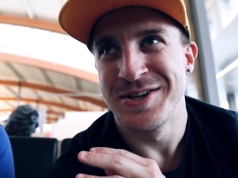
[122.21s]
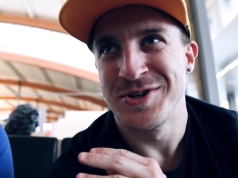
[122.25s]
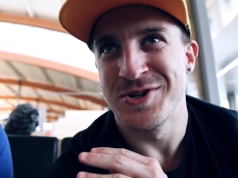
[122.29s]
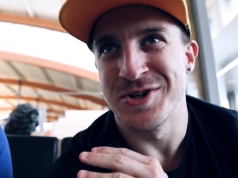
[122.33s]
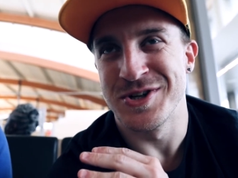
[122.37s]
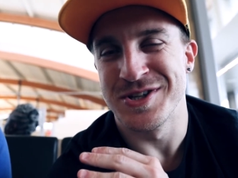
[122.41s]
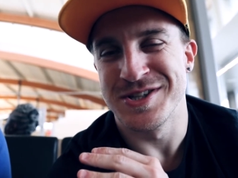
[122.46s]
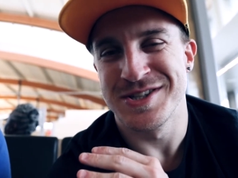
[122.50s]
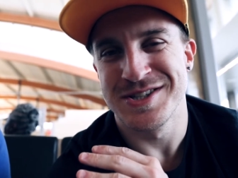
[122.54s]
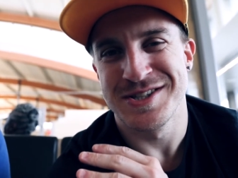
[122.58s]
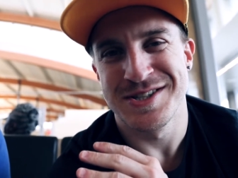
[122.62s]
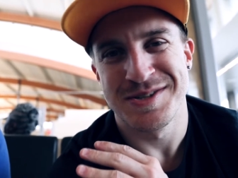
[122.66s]

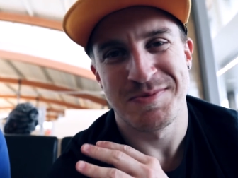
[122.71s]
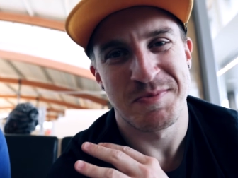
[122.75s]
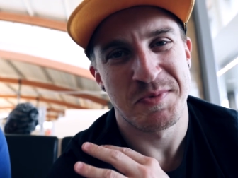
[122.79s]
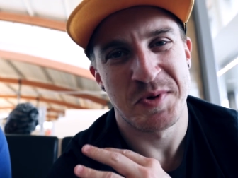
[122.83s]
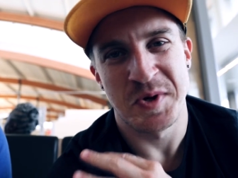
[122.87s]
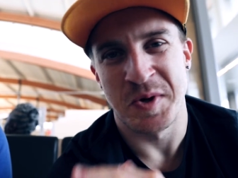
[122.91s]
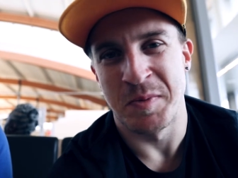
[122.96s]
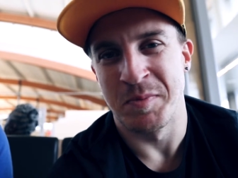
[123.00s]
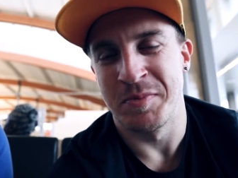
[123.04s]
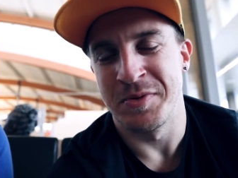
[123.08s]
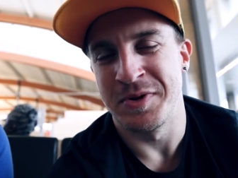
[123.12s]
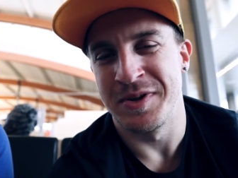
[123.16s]
just
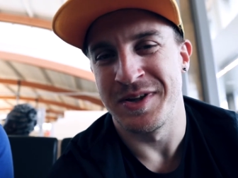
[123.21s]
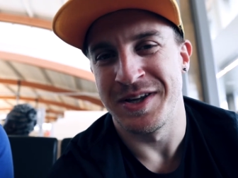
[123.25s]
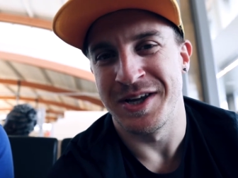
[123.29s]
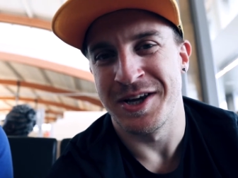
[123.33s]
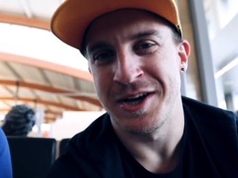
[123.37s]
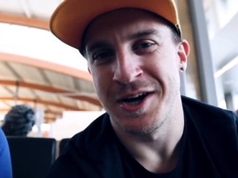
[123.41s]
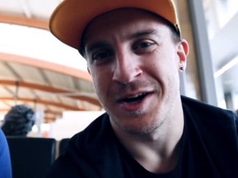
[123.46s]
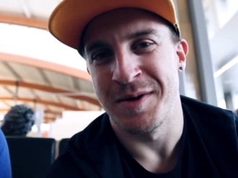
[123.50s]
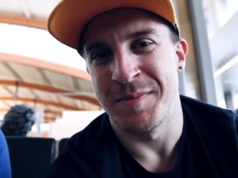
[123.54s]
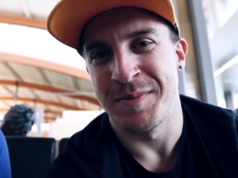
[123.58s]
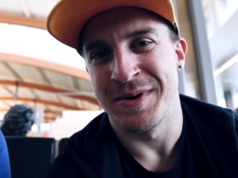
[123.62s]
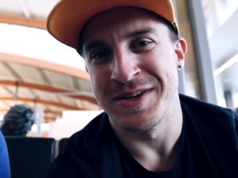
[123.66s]
completely
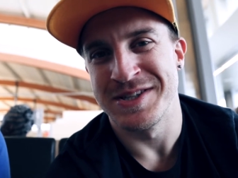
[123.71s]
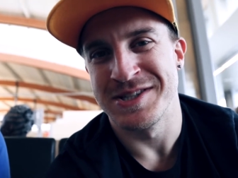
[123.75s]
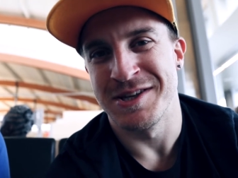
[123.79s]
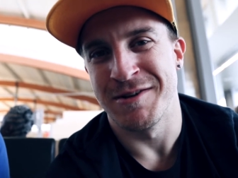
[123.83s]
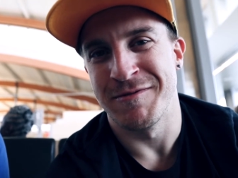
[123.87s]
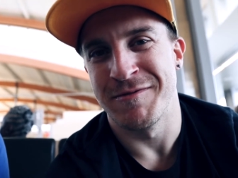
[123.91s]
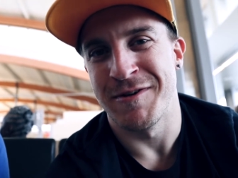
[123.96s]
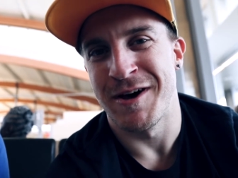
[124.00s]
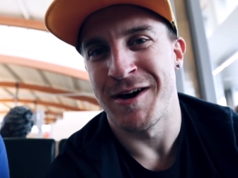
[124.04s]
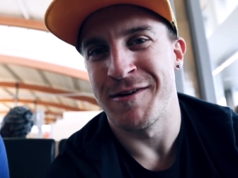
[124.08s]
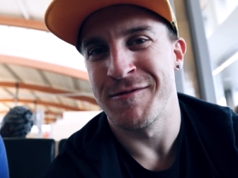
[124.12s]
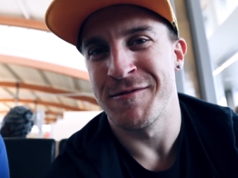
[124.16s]
cut
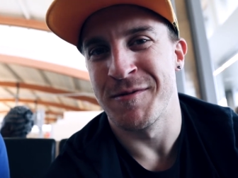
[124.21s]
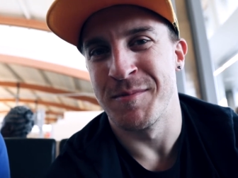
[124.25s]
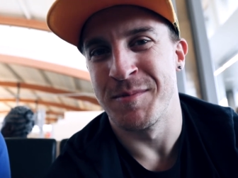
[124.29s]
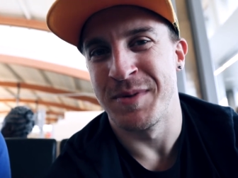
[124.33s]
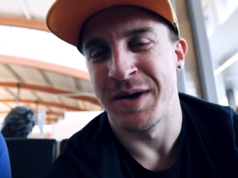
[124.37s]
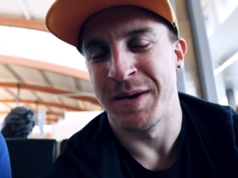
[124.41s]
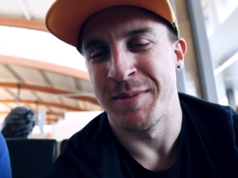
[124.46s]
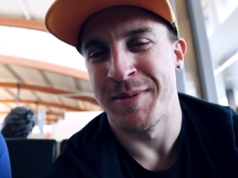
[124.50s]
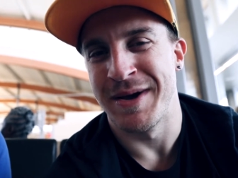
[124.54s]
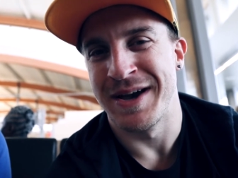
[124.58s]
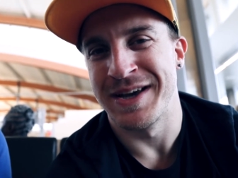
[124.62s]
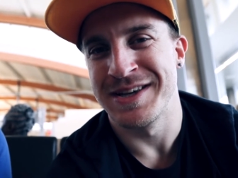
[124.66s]
myself off from
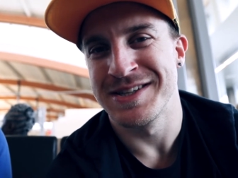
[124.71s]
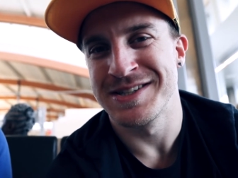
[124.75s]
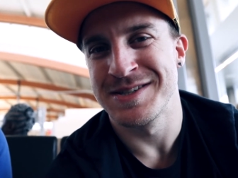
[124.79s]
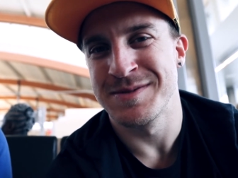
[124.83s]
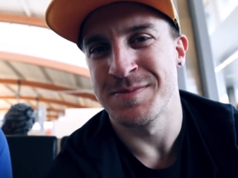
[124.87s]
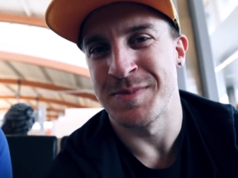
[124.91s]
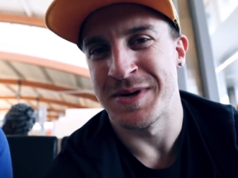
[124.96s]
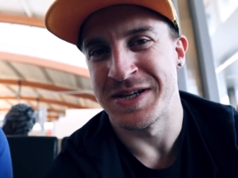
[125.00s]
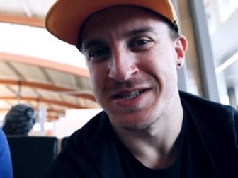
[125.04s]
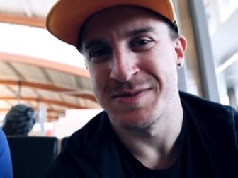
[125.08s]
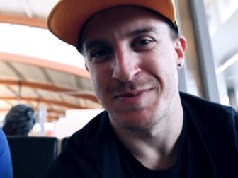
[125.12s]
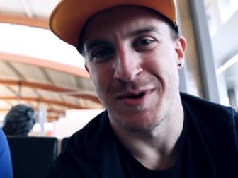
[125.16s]

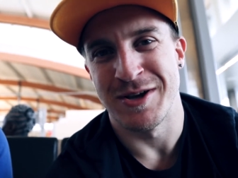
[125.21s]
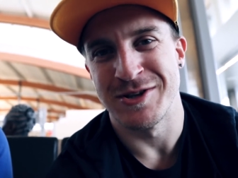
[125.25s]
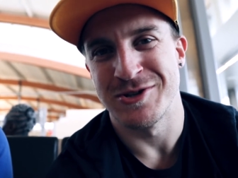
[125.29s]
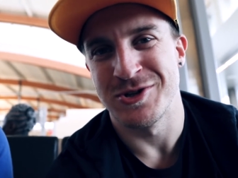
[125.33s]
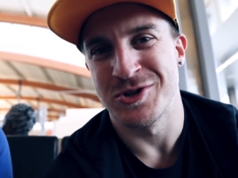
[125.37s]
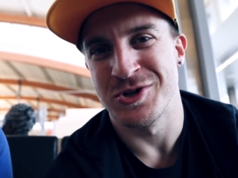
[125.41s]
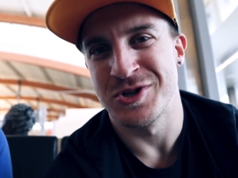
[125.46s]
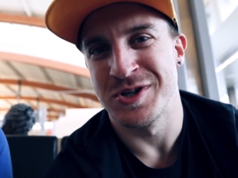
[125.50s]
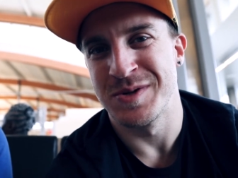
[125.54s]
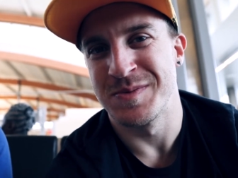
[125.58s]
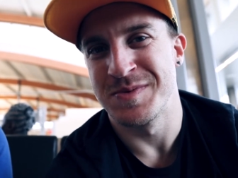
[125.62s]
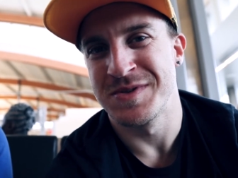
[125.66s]
BMX, my
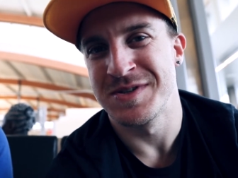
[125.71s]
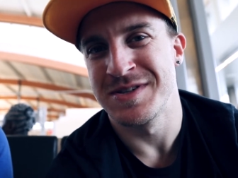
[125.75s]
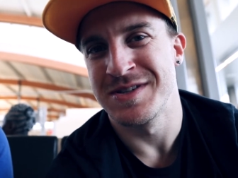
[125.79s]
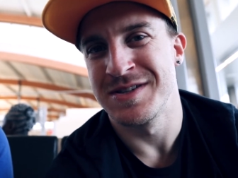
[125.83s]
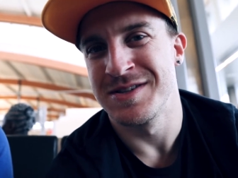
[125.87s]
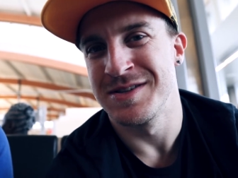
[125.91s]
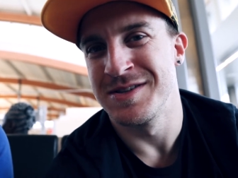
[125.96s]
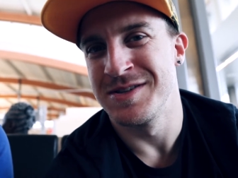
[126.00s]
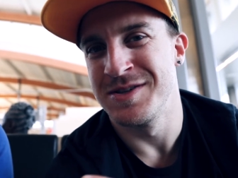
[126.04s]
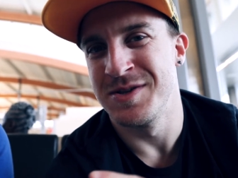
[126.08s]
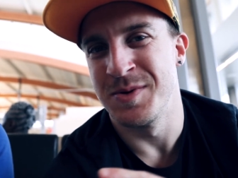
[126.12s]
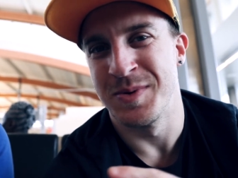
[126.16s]

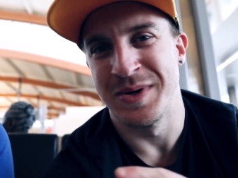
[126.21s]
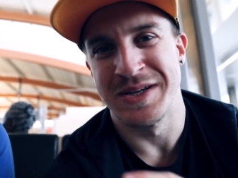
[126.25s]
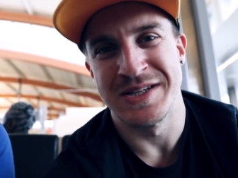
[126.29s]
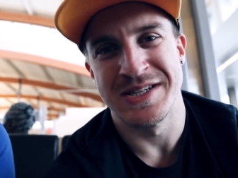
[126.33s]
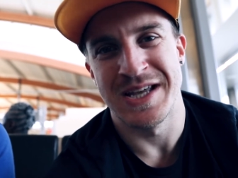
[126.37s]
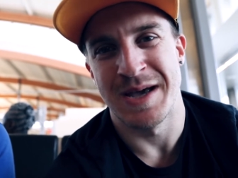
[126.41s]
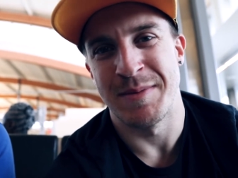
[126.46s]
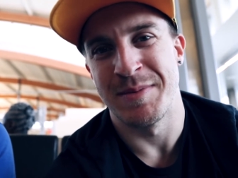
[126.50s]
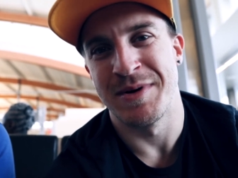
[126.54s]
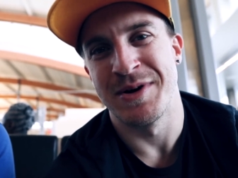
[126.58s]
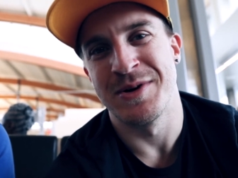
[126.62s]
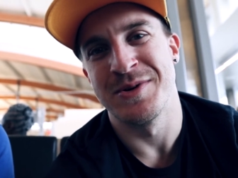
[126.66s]
sponsorships, doing
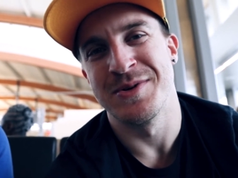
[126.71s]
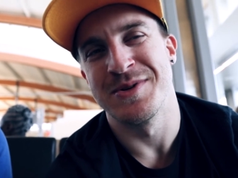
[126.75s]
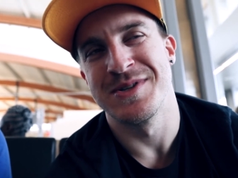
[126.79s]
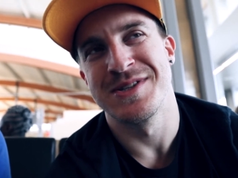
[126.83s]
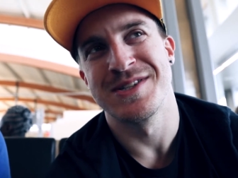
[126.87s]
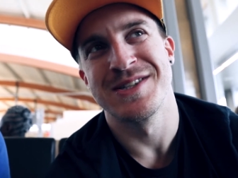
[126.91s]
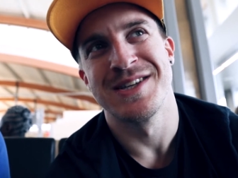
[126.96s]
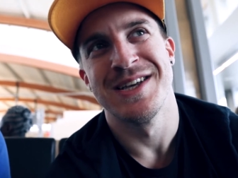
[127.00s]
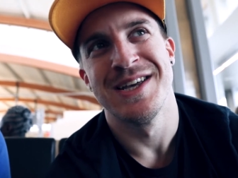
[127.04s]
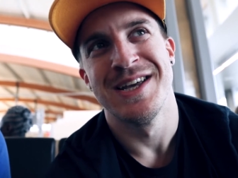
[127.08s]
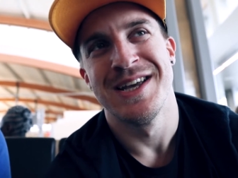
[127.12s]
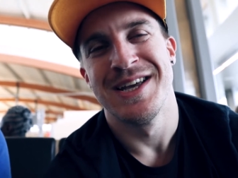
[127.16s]

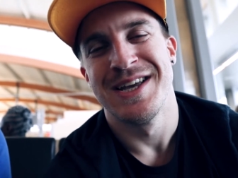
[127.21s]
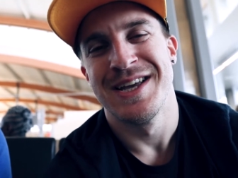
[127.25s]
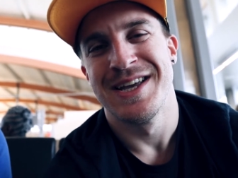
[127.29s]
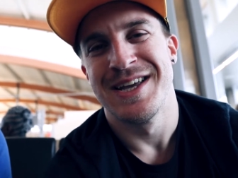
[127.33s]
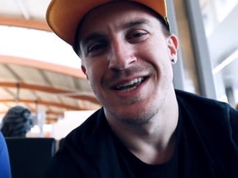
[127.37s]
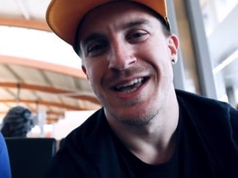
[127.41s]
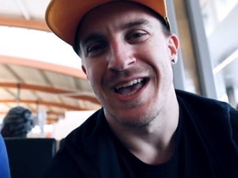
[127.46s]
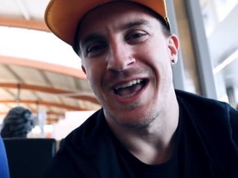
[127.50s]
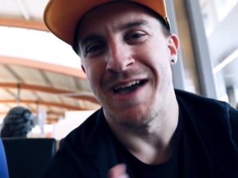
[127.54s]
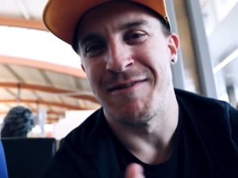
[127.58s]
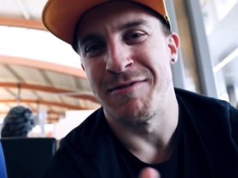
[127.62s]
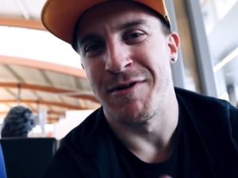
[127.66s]
demos,
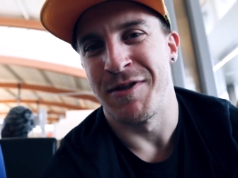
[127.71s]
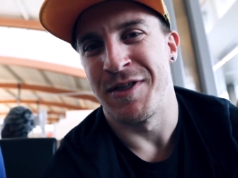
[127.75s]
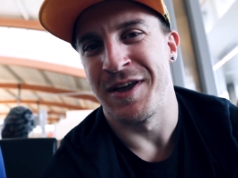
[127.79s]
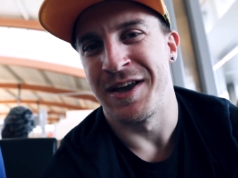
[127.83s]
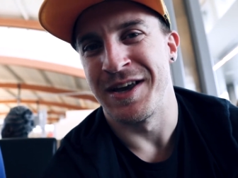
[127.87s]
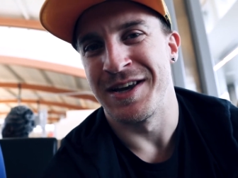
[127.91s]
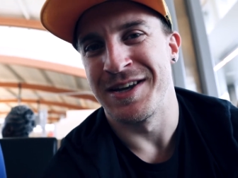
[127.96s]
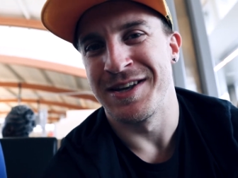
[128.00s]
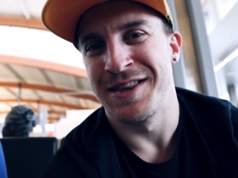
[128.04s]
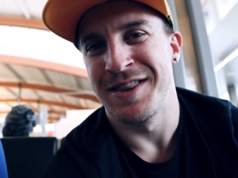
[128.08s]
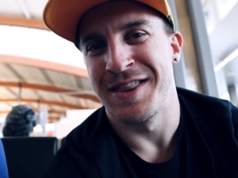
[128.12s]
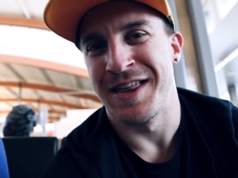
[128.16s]

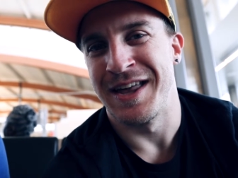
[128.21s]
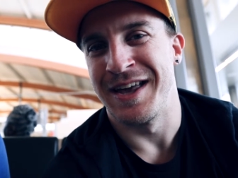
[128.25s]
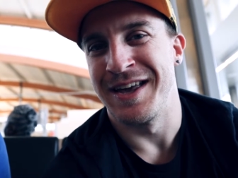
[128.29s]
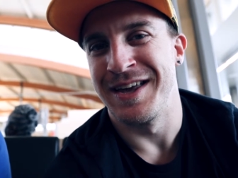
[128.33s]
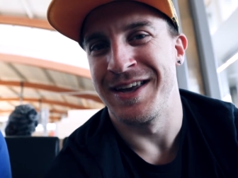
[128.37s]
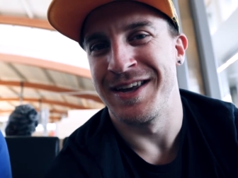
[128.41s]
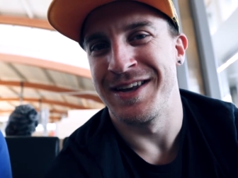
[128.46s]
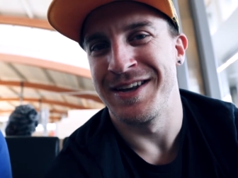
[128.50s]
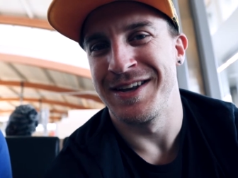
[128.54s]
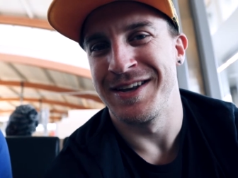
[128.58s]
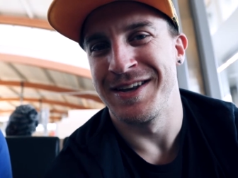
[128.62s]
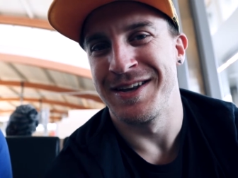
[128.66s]
everything
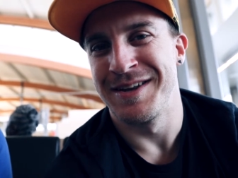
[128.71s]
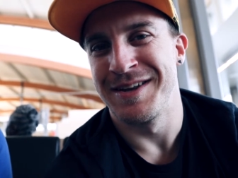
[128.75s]
that